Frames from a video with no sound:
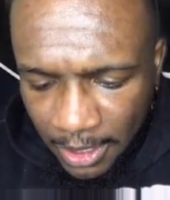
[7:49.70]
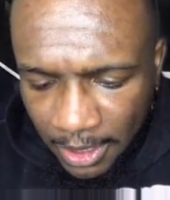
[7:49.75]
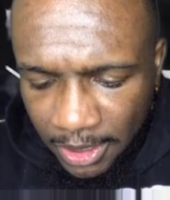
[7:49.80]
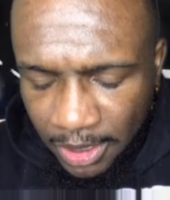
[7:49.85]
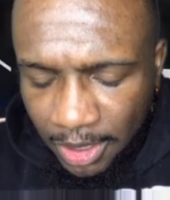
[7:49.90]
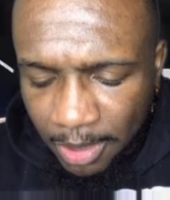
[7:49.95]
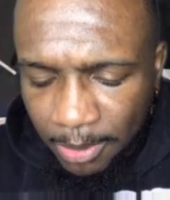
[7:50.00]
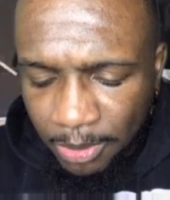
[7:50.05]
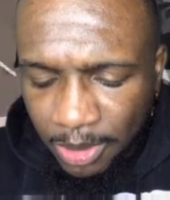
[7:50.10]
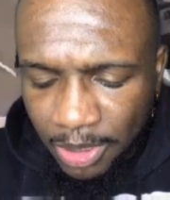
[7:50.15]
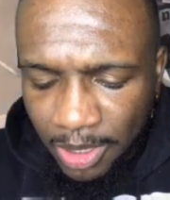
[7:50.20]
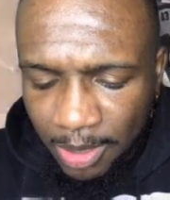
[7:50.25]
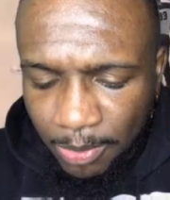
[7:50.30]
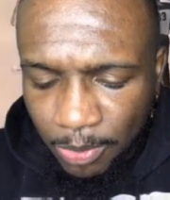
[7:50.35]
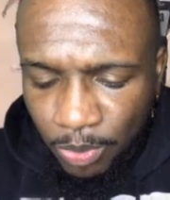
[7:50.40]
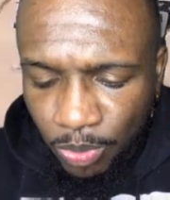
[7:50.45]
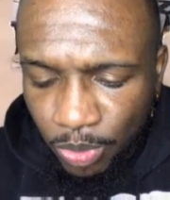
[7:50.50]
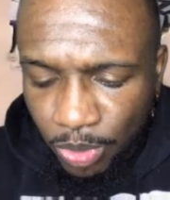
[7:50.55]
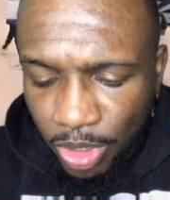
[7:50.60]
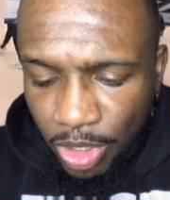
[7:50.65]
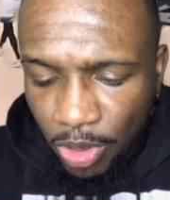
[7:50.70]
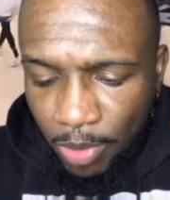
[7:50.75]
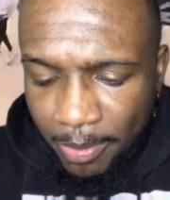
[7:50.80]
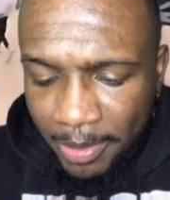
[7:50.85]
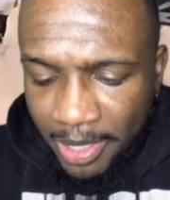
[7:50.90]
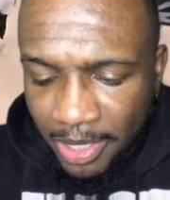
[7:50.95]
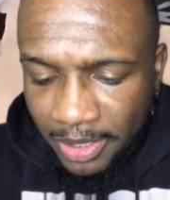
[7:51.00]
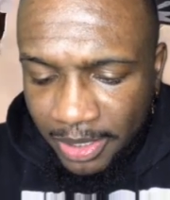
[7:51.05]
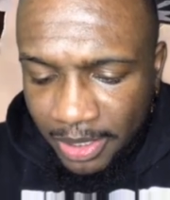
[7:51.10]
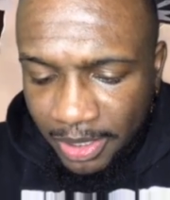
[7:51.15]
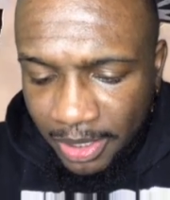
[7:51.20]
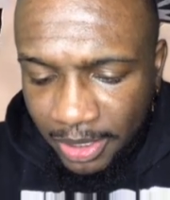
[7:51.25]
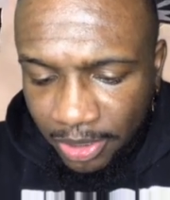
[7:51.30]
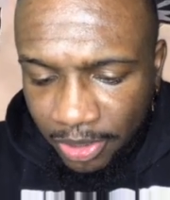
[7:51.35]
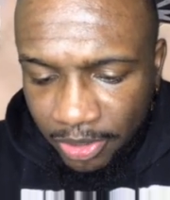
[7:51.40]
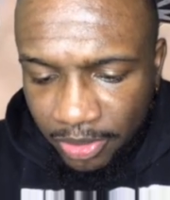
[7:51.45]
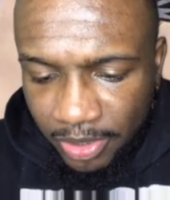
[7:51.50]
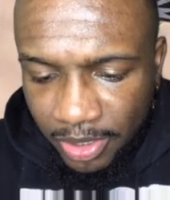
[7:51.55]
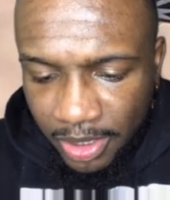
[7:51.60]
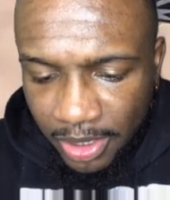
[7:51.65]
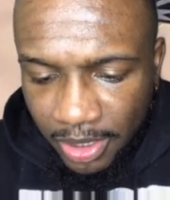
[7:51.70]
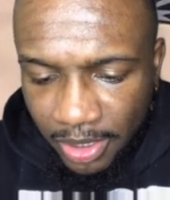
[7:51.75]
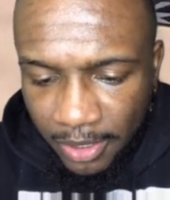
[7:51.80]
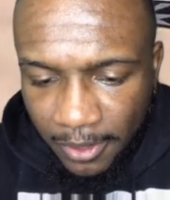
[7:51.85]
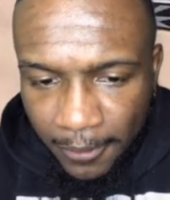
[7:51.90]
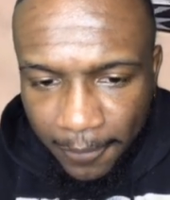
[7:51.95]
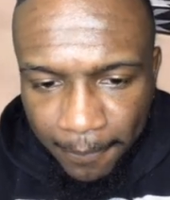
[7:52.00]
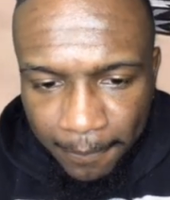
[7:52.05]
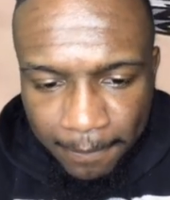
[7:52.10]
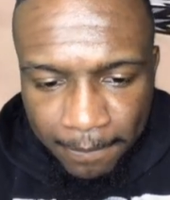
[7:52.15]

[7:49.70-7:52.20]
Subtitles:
Double-double, Rudy Gobert, 10-13.